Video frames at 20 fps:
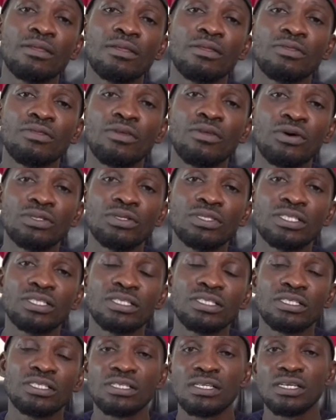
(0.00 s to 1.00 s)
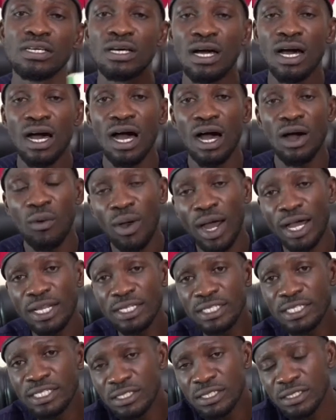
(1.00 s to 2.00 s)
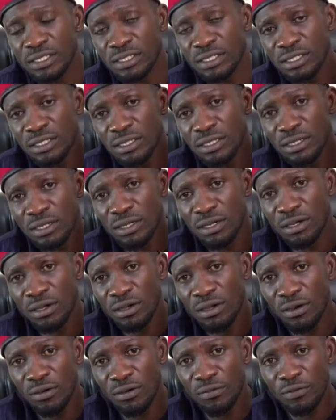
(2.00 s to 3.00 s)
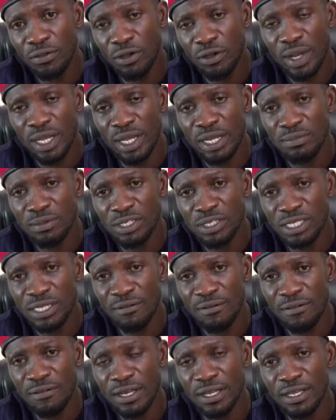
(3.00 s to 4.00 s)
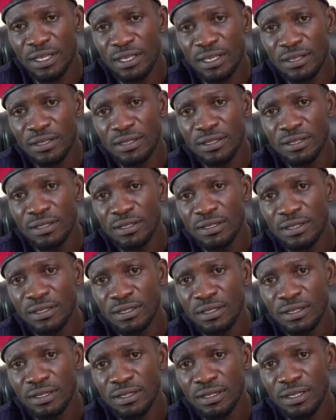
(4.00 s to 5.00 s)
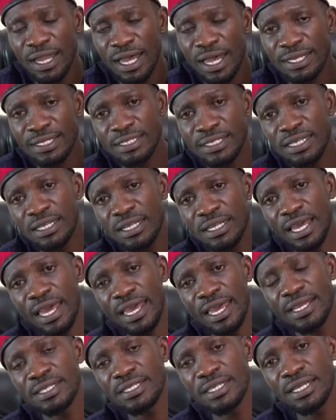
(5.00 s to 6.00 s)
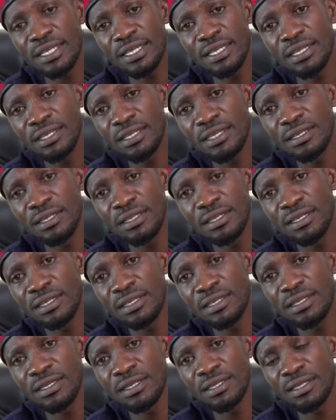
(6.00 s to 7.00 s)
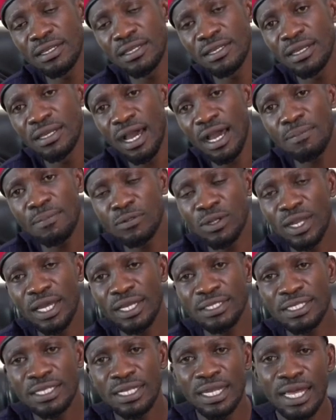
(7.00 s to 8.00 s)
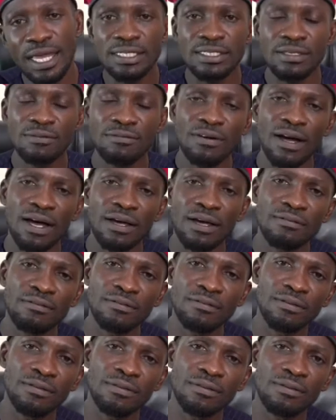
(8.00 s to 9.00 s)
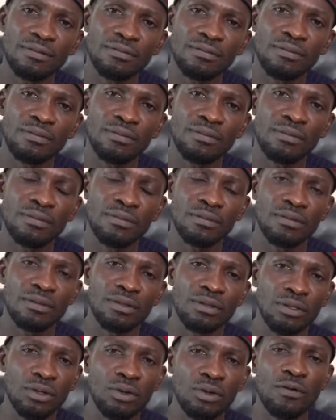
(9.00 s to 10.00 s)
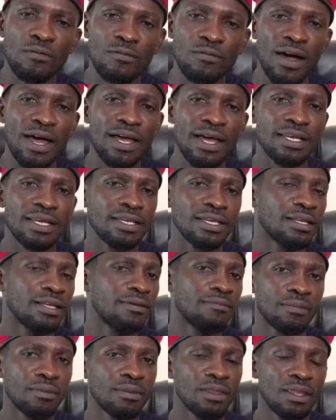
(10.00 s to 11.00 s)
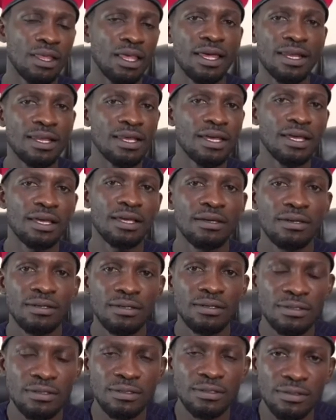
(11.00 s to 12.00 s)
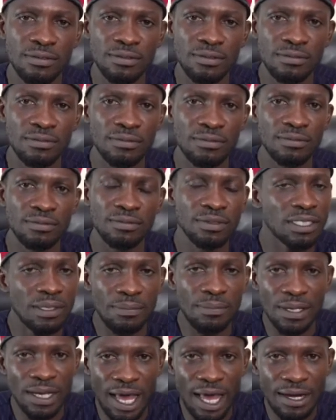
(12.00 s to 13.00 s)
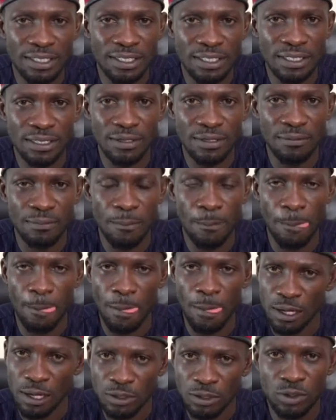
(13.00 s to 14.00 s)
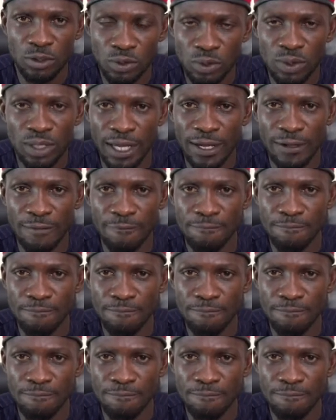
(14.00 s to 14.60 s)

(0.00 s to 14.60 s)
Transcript: Those are words of Yoweri Museveni in 1980 up to 1985. Do you find any similarity to today.